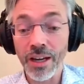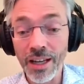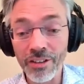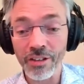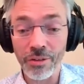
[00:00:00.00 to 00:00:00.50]
there
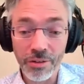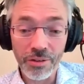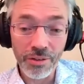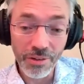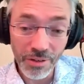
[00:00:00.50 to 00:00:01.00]
is
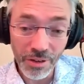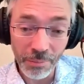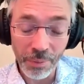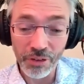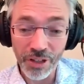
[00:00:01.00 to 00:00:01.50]

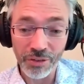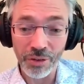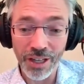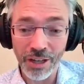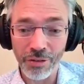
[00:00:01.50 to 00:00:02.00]
a project
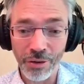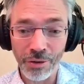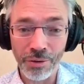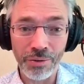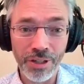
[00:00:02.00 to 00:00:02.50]
on cash
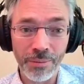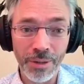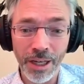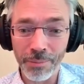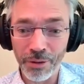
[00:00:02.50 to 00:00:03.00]
flow
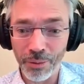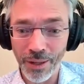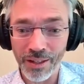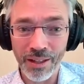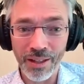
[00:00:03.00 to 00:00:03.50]
coming up as
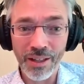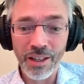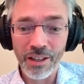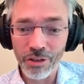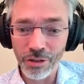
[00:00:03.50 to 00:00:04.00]
well.
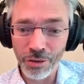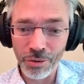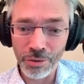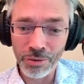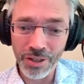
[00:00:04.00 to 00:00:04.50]

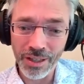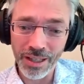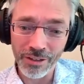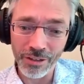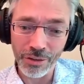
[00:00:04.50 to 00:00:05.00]
So
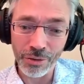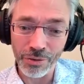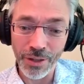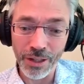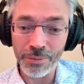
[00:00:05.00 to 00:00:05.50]
it
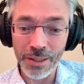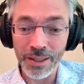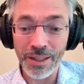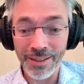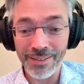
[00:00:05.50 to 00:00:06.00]
could well
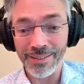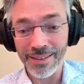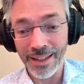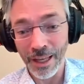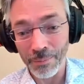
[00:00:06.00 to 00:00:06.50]
be that
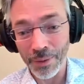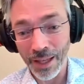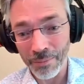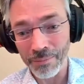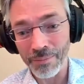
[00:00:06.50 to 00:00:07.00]
the
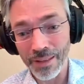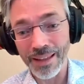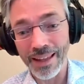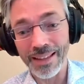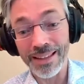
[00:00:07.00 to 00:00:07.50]
MPM
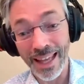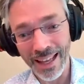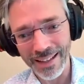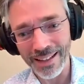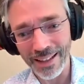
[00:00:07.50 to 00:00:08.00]

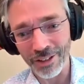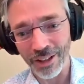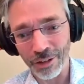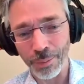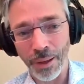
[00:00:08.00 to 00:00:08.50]
then
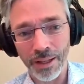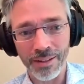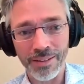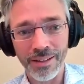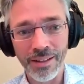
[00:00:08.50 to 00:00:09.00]
is
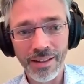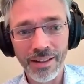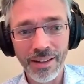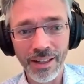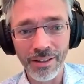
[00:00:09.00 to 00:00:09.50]
expanded
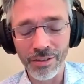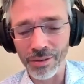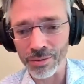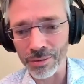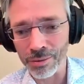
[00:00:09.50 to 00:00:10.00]

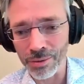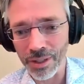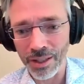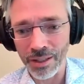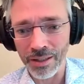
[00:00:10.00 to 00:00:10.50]
into
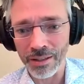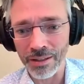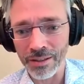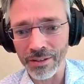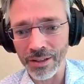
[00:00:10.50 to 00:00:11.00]

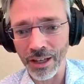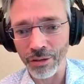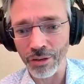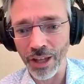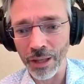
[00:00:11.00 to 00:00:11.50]
the
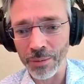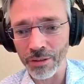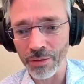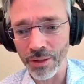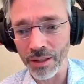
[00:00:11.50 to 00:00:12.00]
cash flow
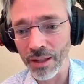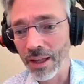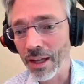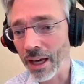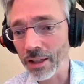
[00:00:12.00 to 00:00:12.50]
statement as well.
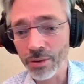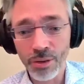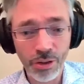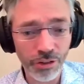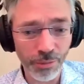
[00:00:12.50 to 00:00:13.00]
I do
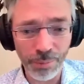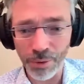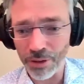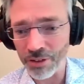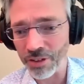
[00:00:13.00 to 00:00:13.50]
not
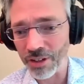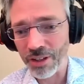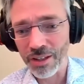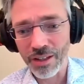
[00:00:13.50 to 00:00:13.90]
support